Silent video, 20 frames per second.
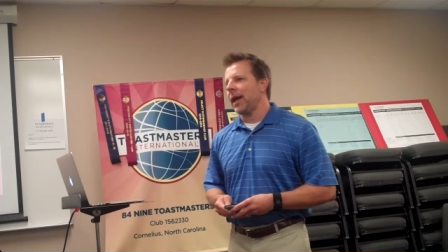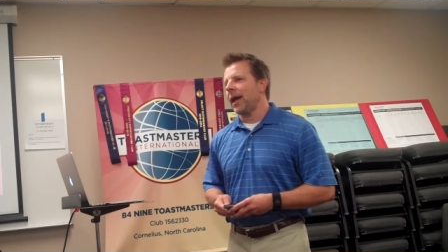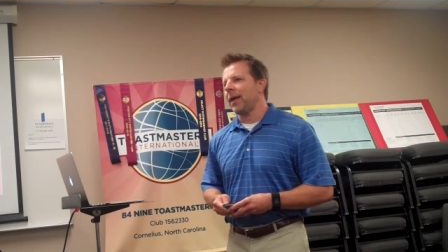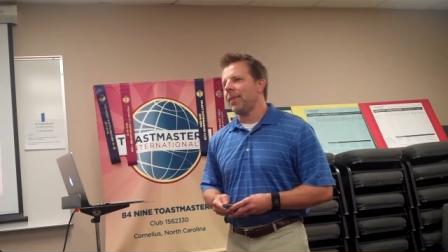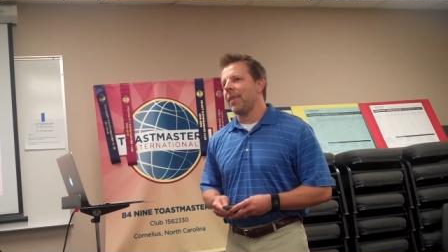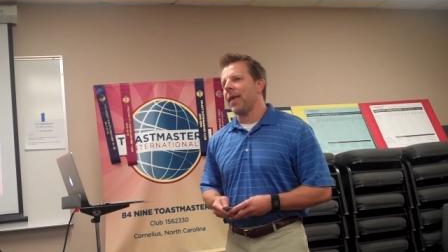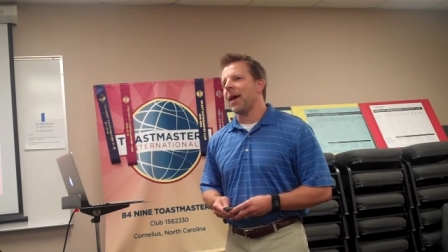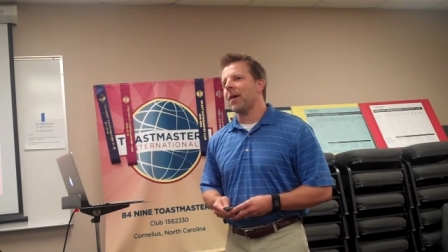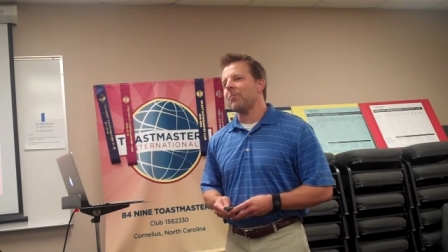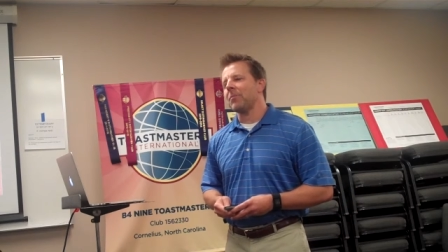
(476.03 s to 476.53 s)

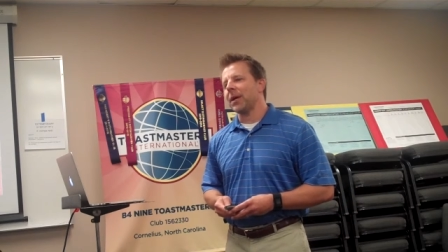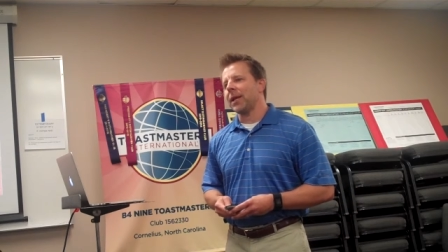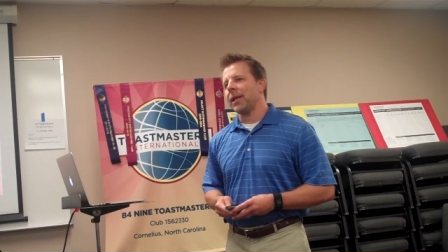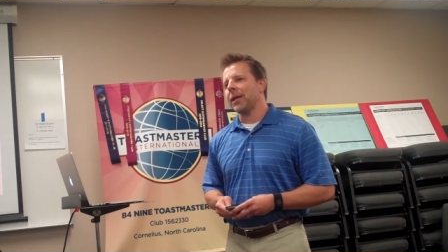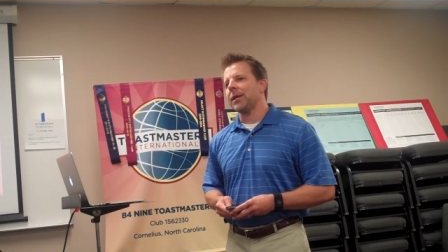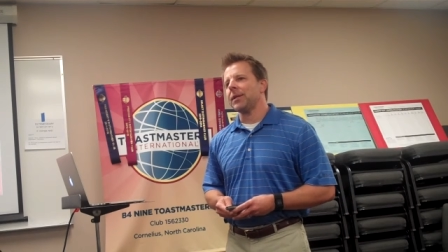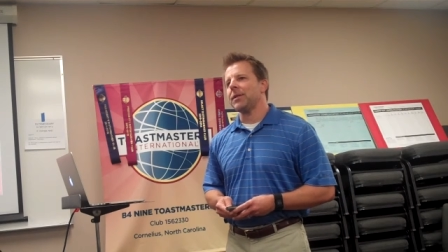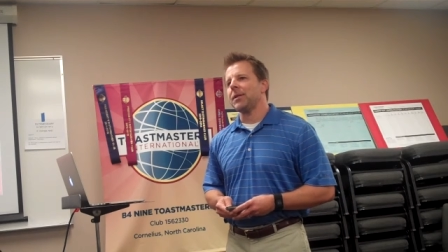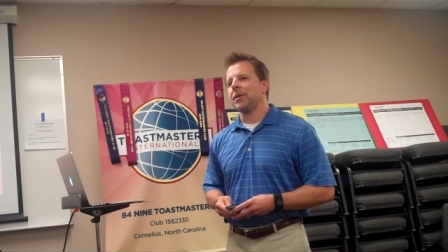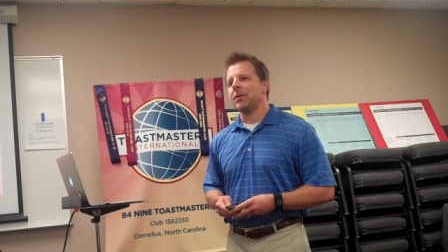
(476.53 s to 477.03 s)
and that money
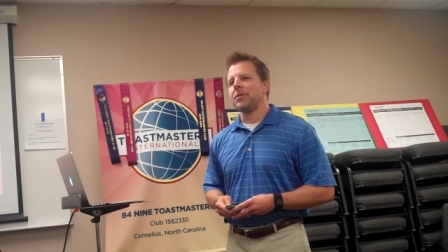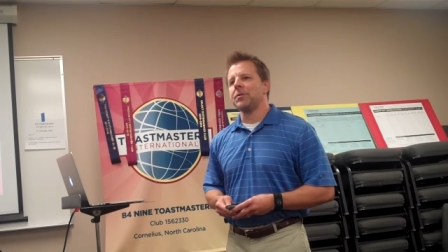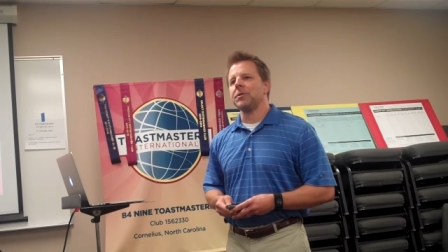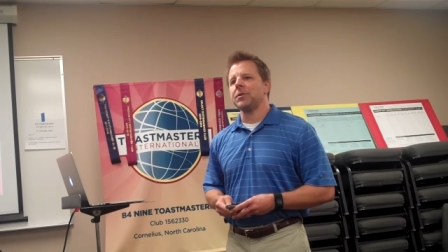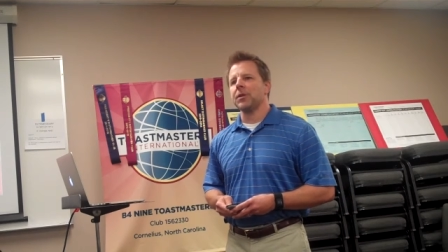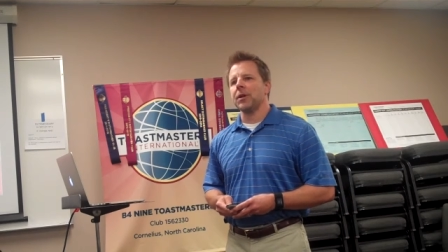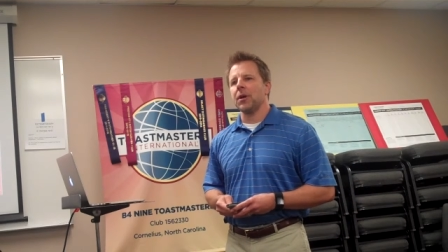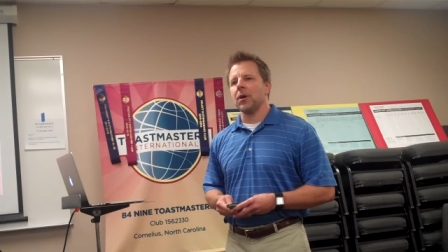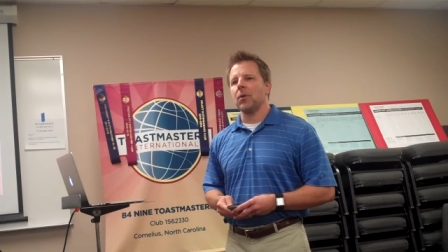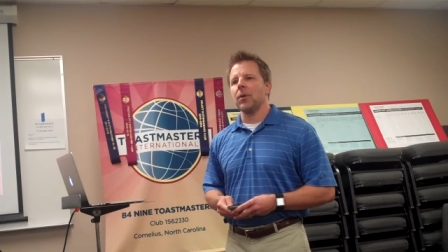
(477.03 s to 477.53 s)
continues
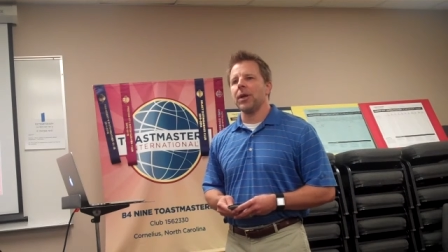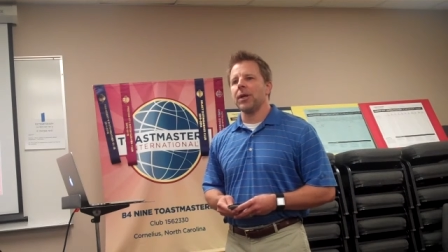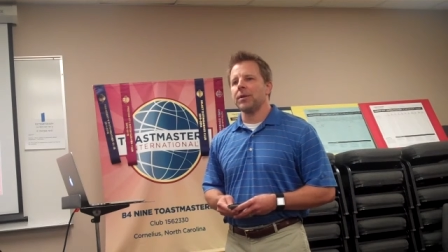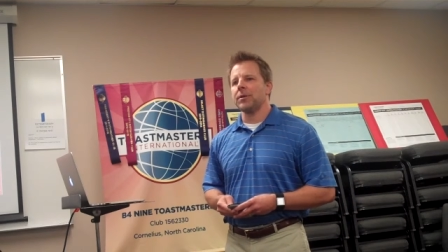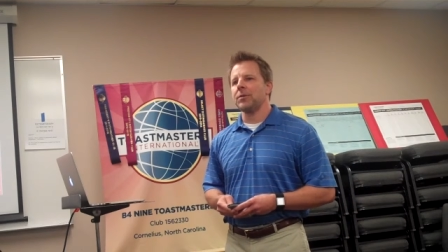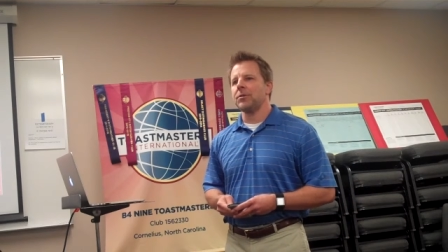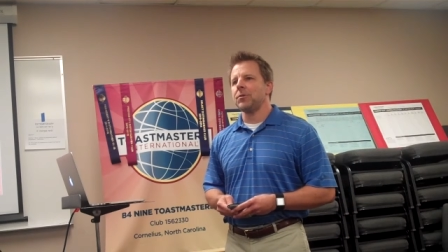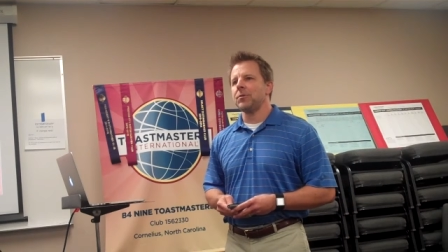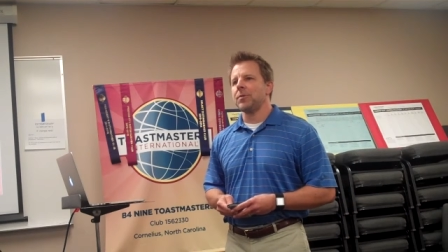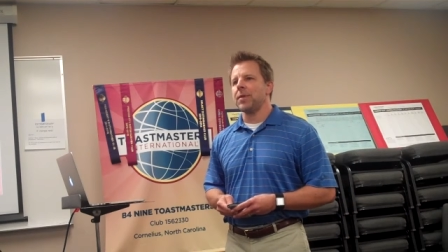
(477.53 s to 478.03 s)
to go
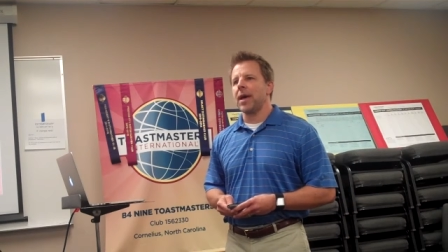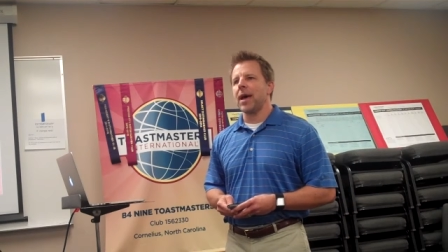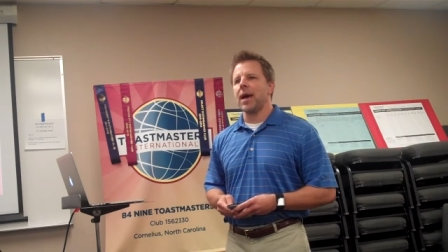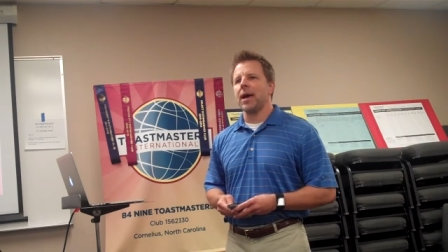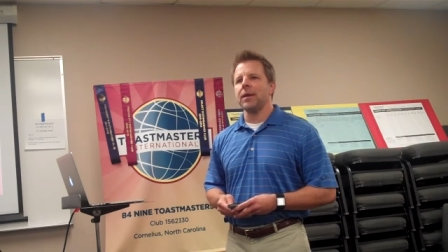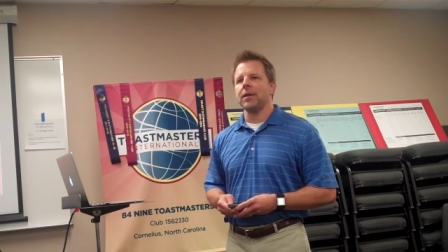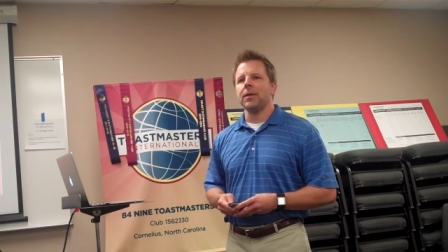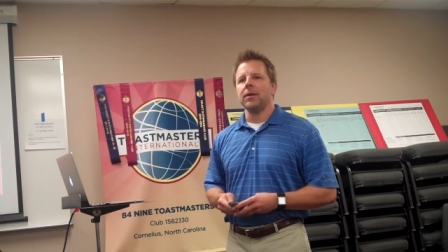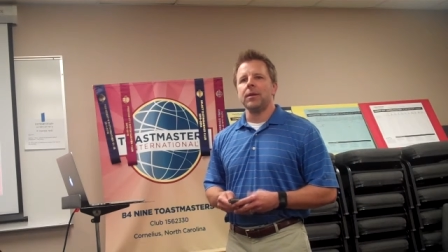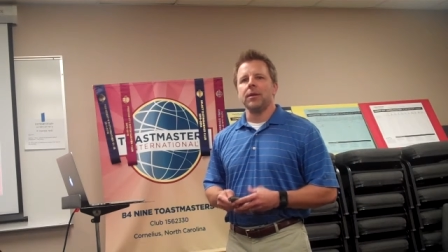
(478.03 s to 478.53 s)
into
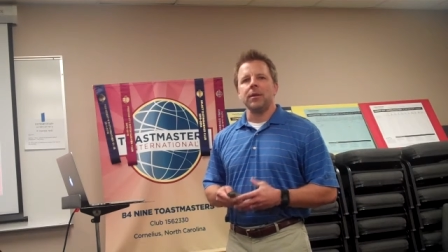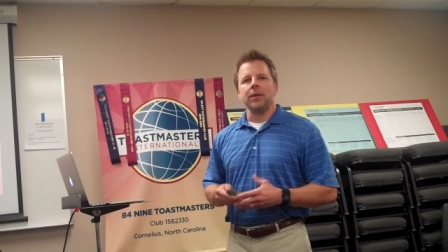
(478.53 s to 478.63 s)
that